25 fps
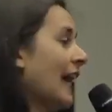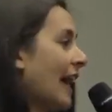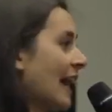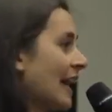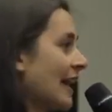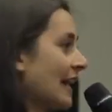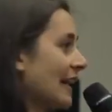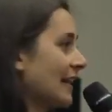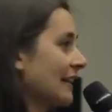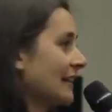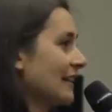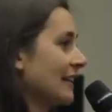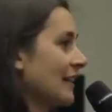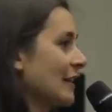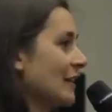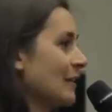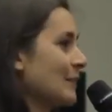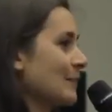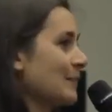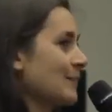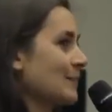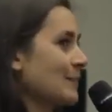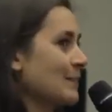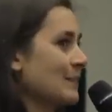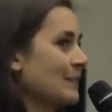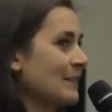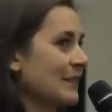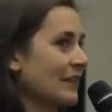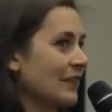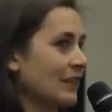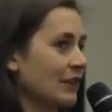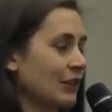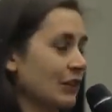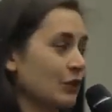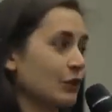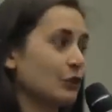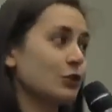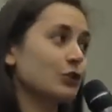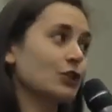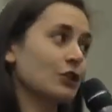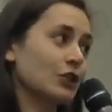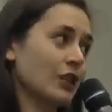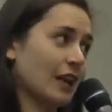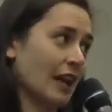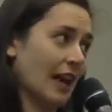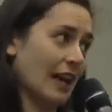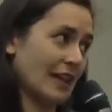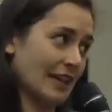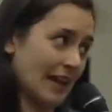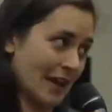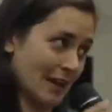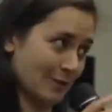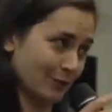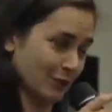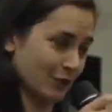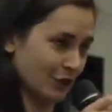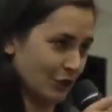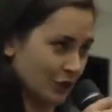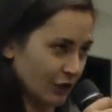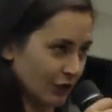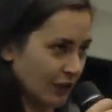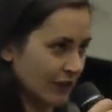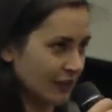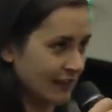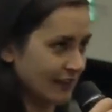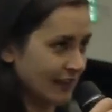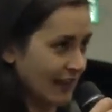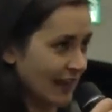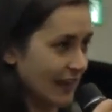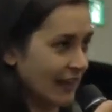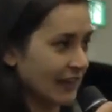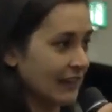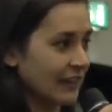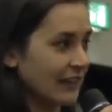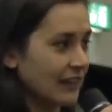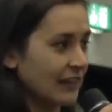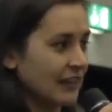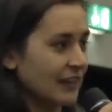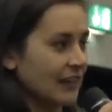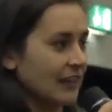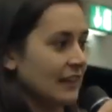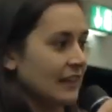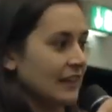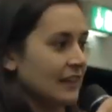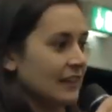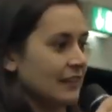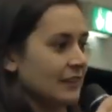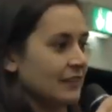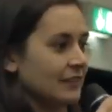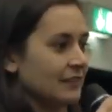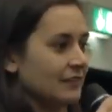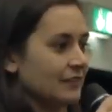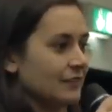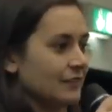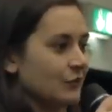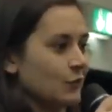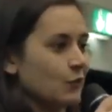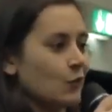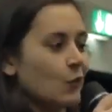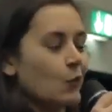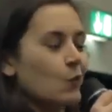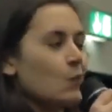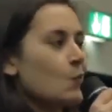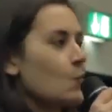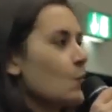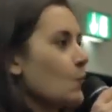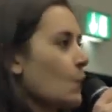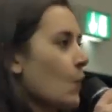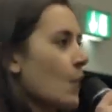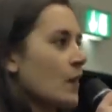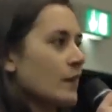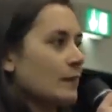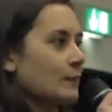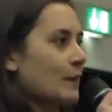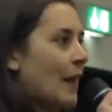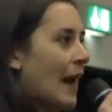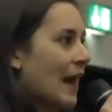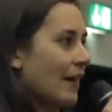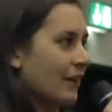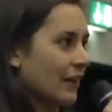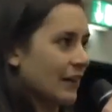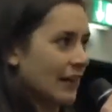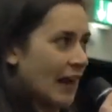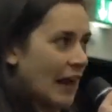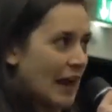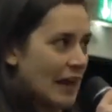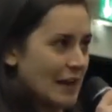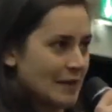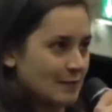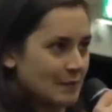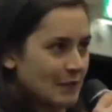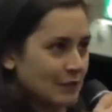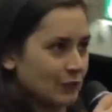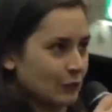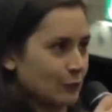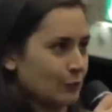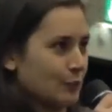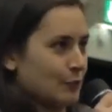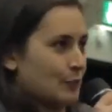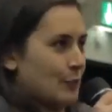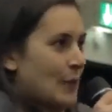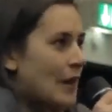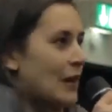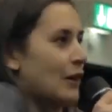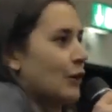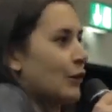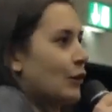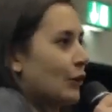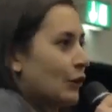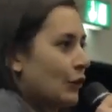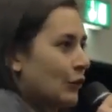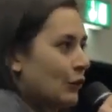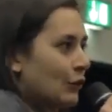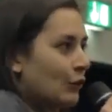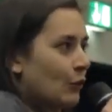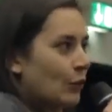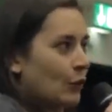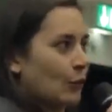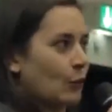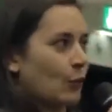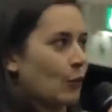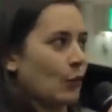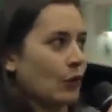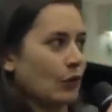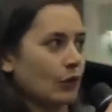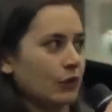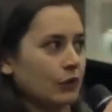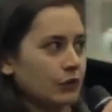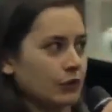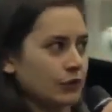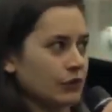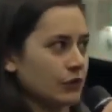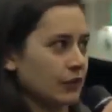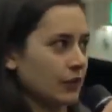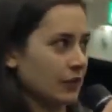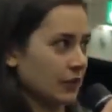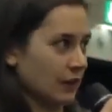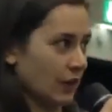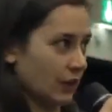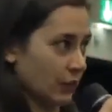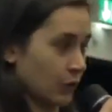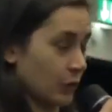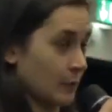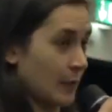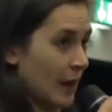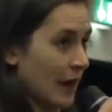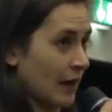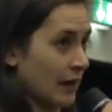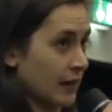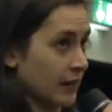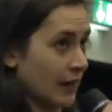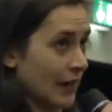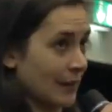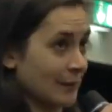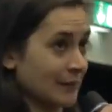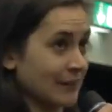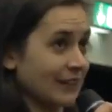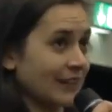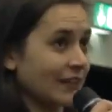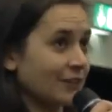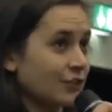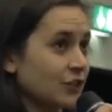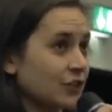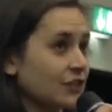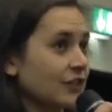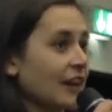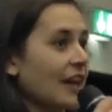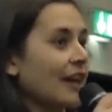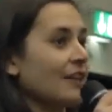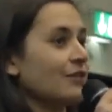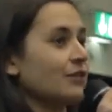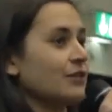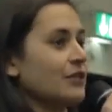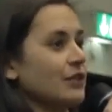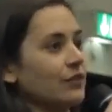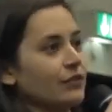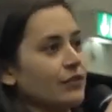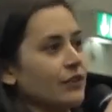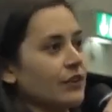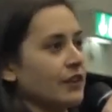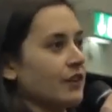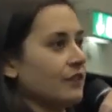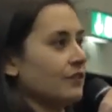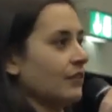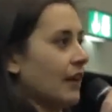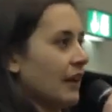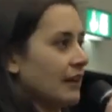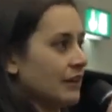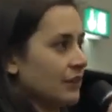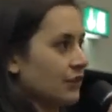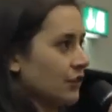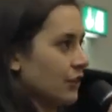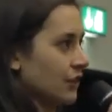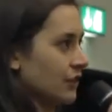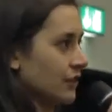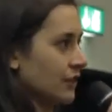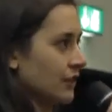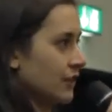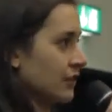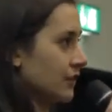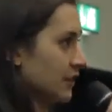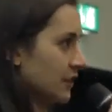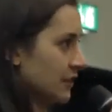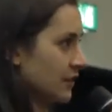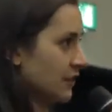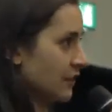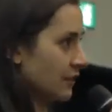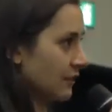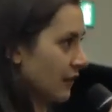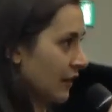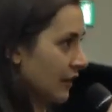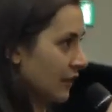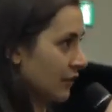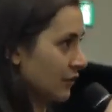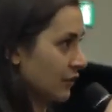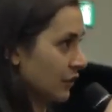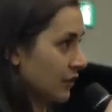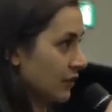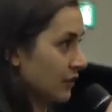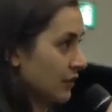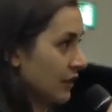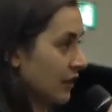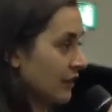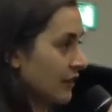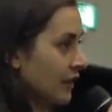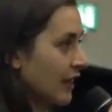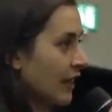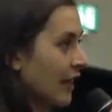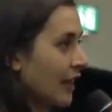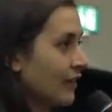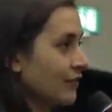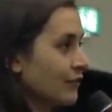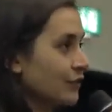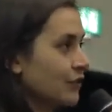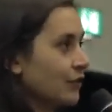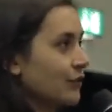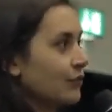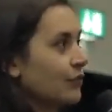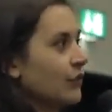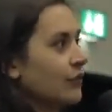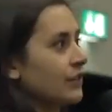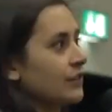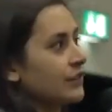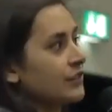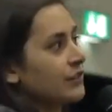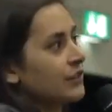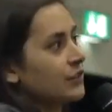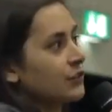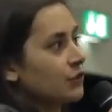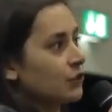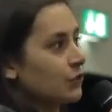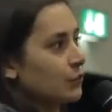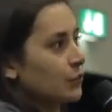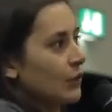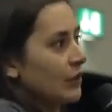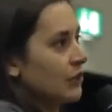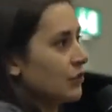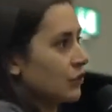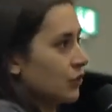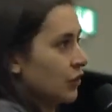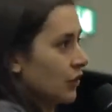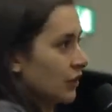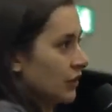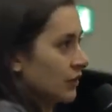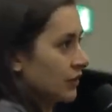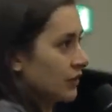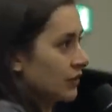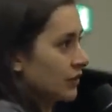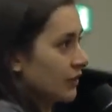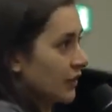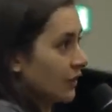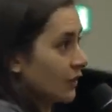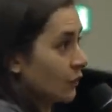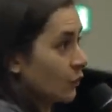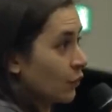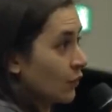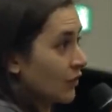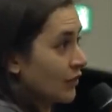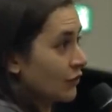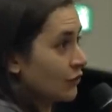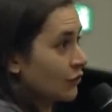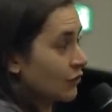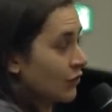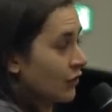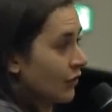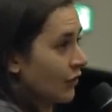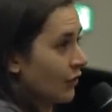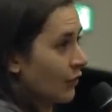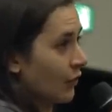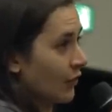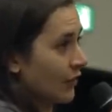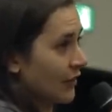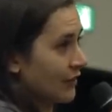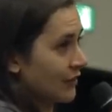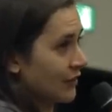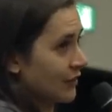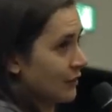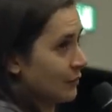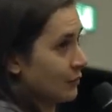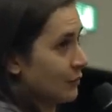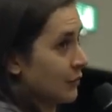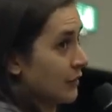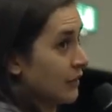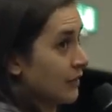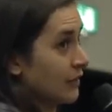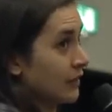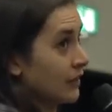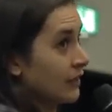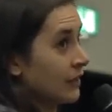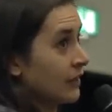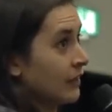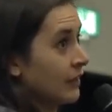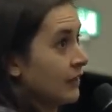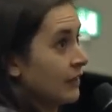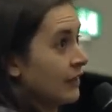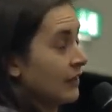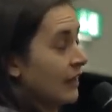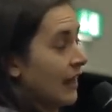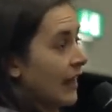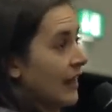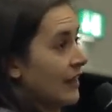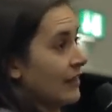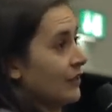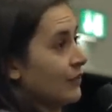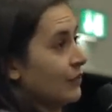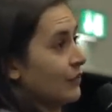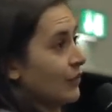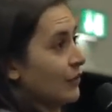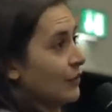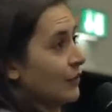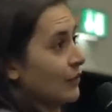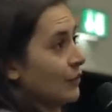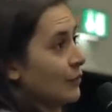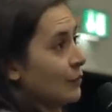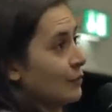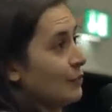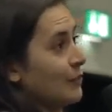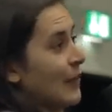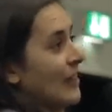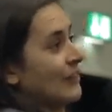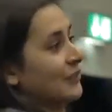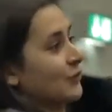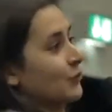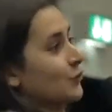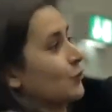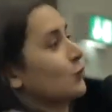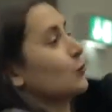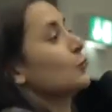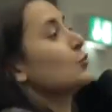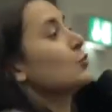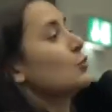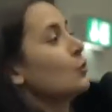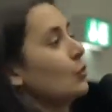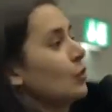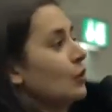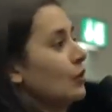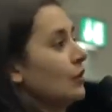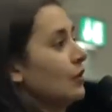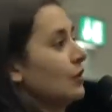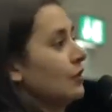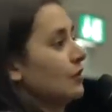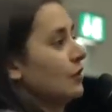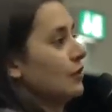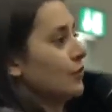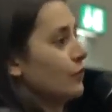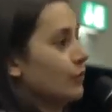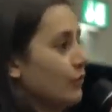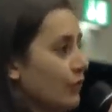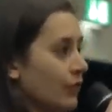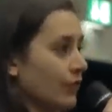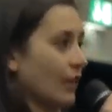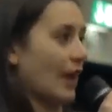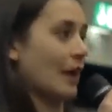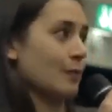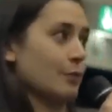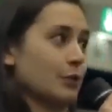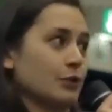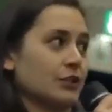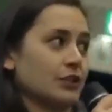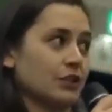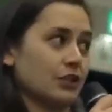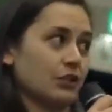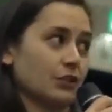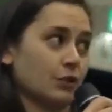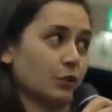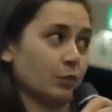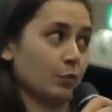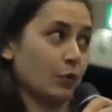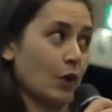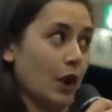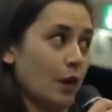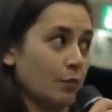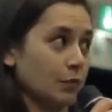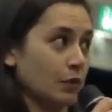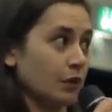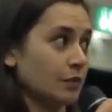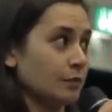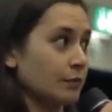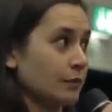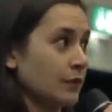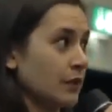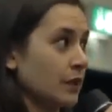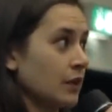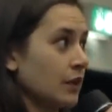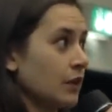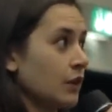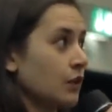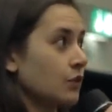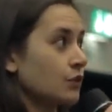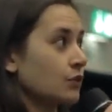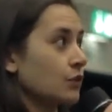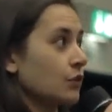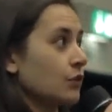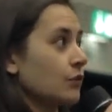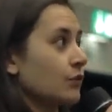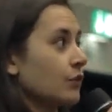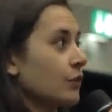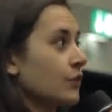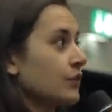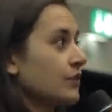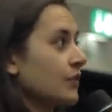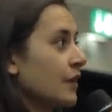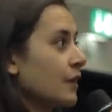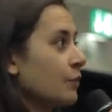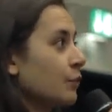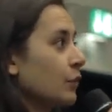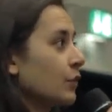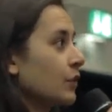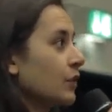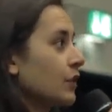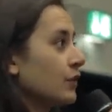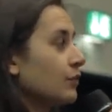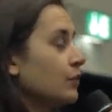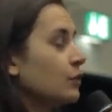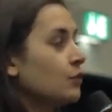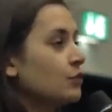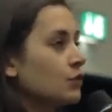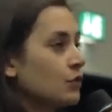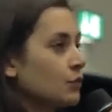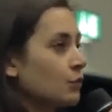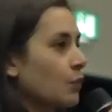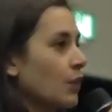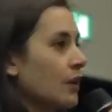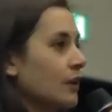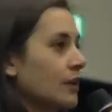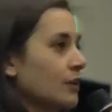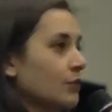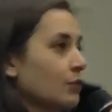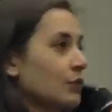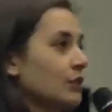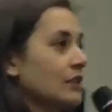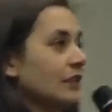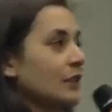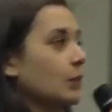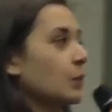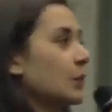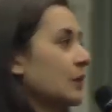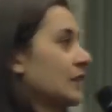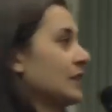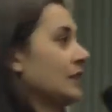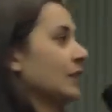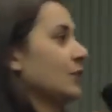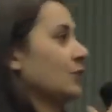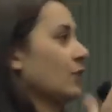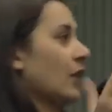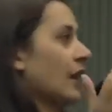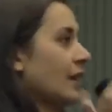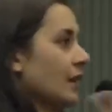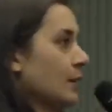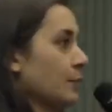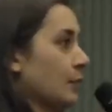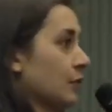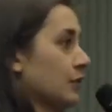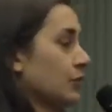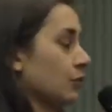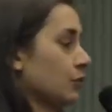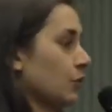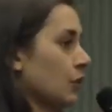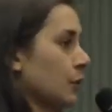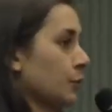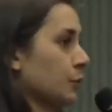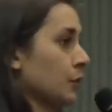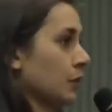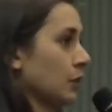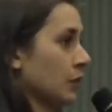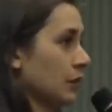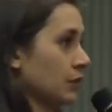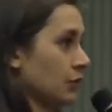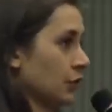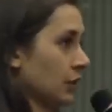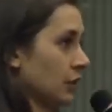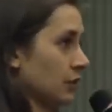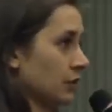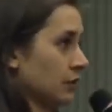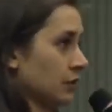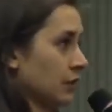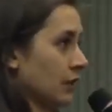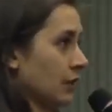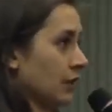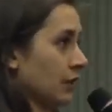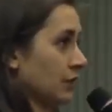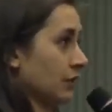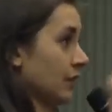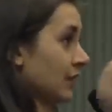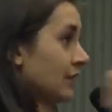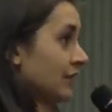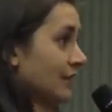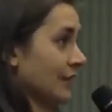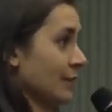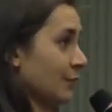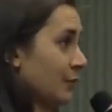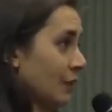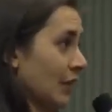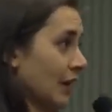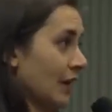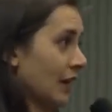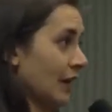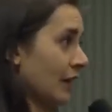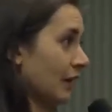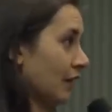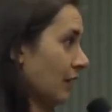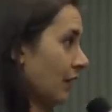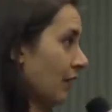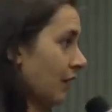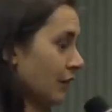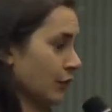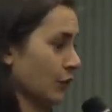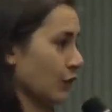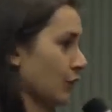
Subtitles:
And the conclusion that I came to is that no one paradigm is better or worse than other paradigms. They just have different advantages and disadvantages, and they have different situations in which they're going to be kind of the best tool for that particular problem. So for example, if you just want to really quickly write up a script that just does something on